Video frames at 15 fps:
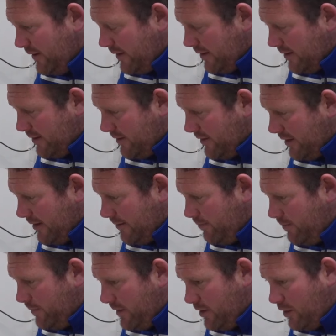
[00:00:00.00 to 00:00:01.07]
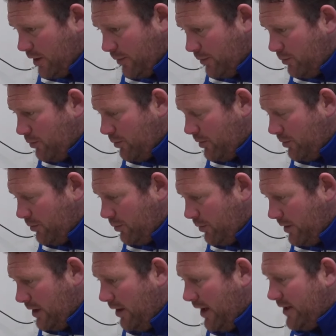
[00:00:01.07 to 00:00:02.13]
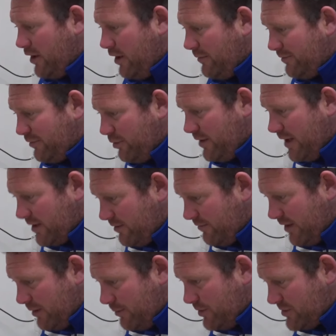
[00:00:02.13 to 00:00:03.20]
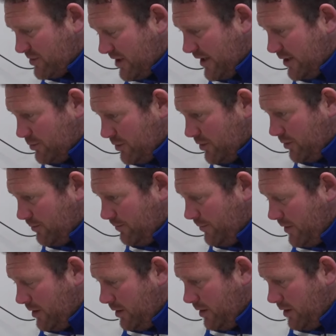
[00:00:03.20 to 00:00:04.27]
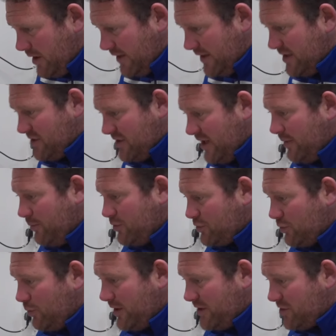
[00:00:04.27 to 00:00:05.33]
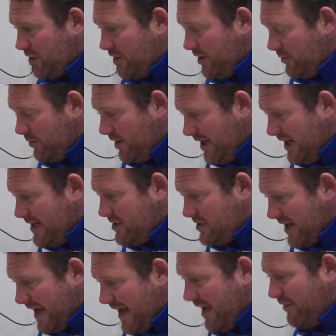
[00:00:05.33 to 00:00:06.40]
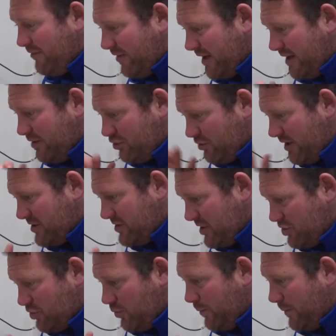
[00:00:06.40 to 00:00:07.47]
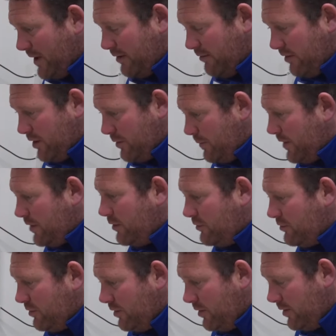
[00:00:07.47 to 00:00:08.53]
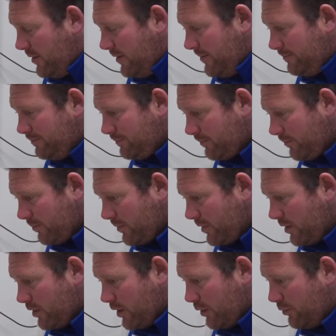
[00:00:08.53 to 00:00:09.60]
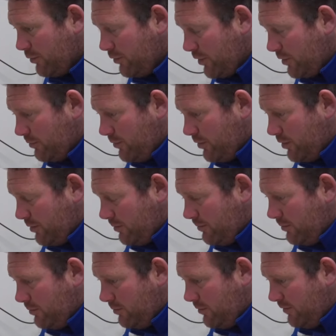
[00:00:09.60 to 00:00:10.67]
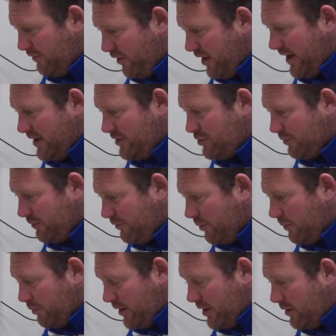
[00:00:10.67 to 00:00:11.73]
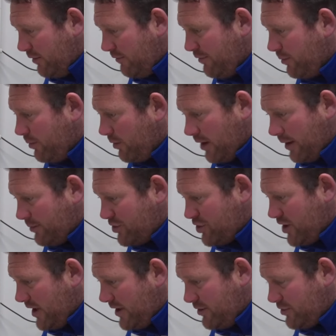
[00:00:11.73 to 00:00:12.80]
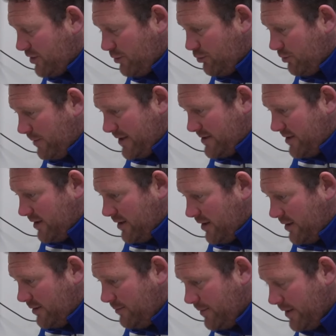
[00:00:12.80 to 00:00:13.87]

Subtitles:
And, you know, we like going through that development stage with them. And this team was always going to need to have a transitional period because, you know, the financial footprint of the football club has changed so dramatically.